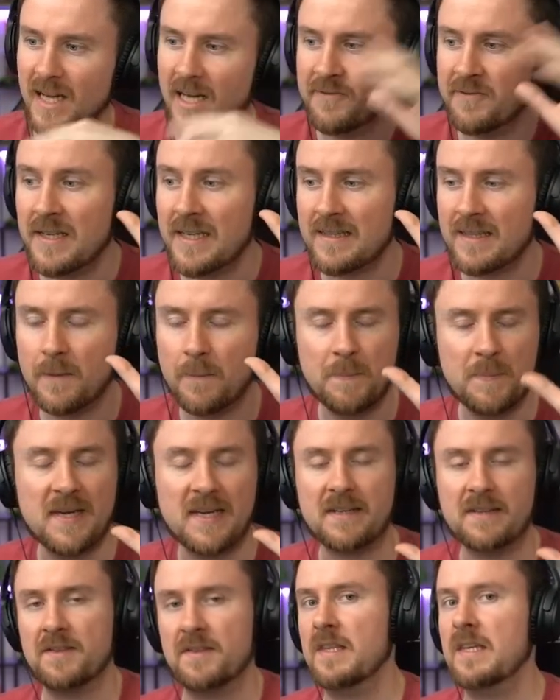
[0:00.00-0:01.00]
I feel like the
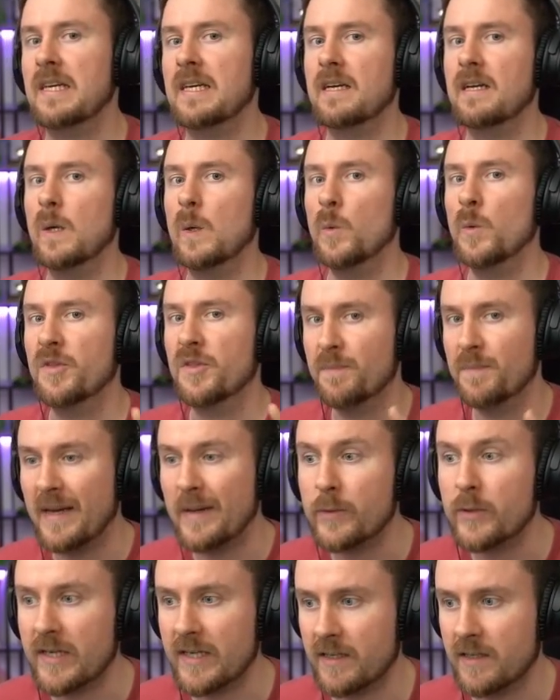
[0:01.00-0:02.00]
big thing with
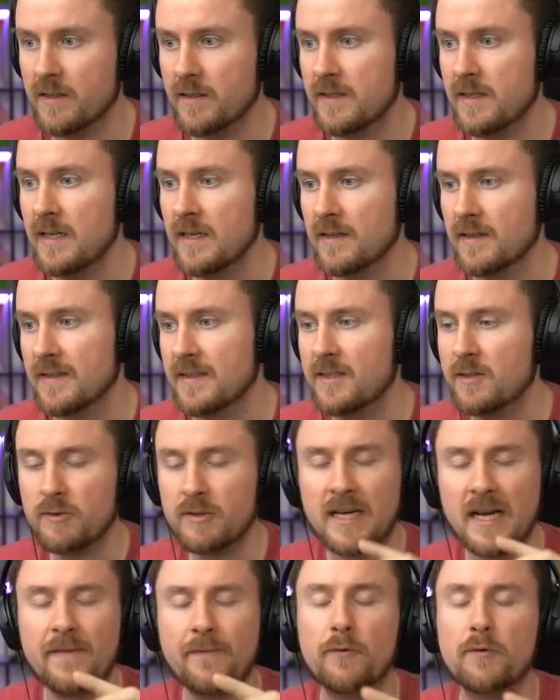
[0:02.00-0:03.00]
baby dragons is to
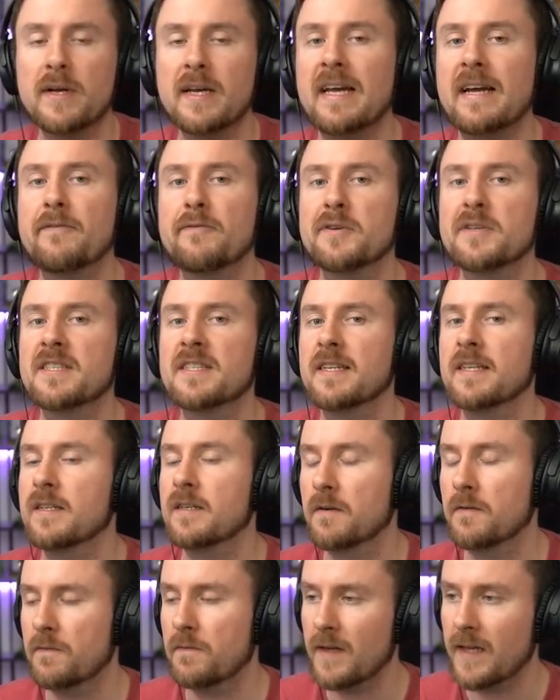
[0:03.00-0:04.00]
cover every
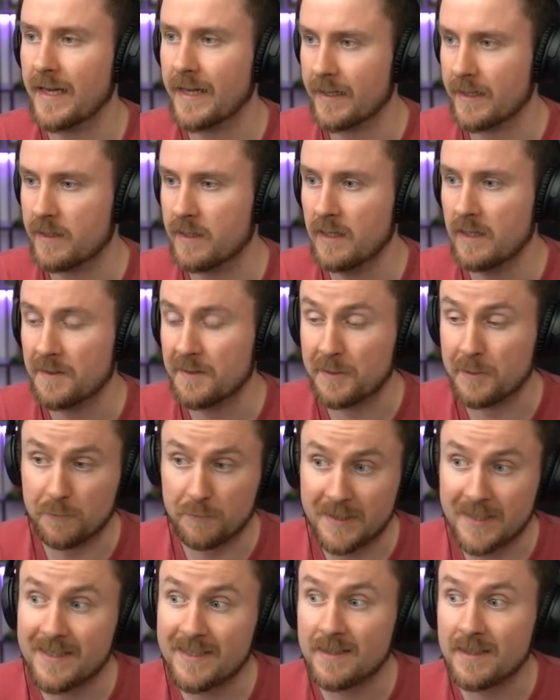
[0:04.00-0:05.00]
single flank. The
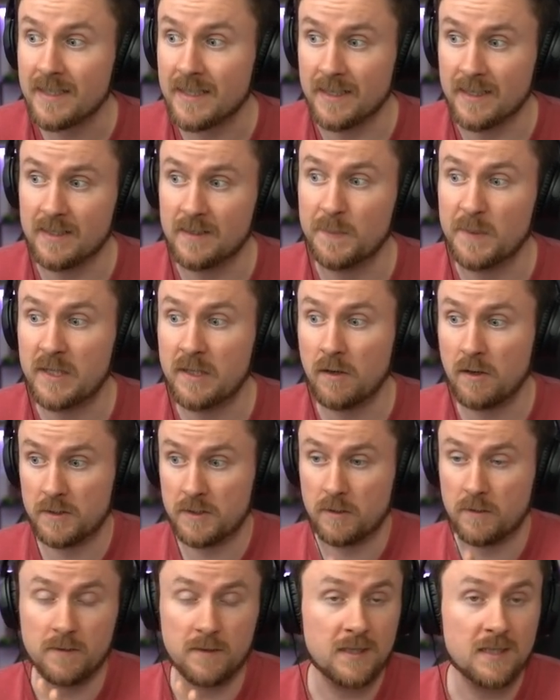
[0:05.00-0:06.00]
reason is
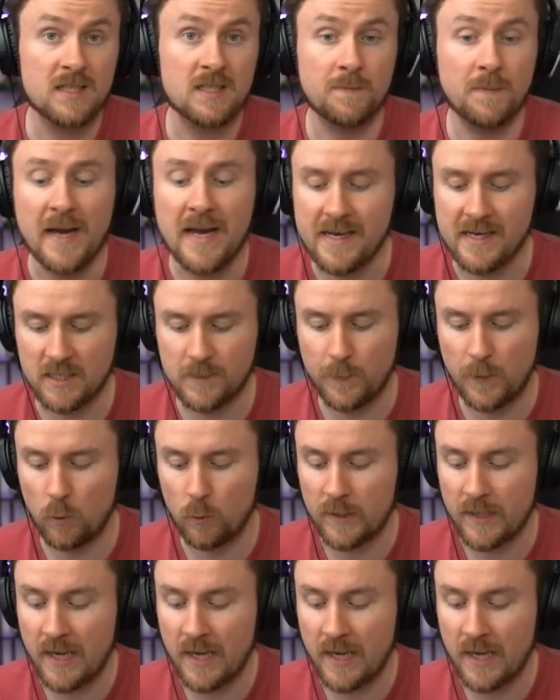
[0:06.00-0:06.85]
because on this base, but we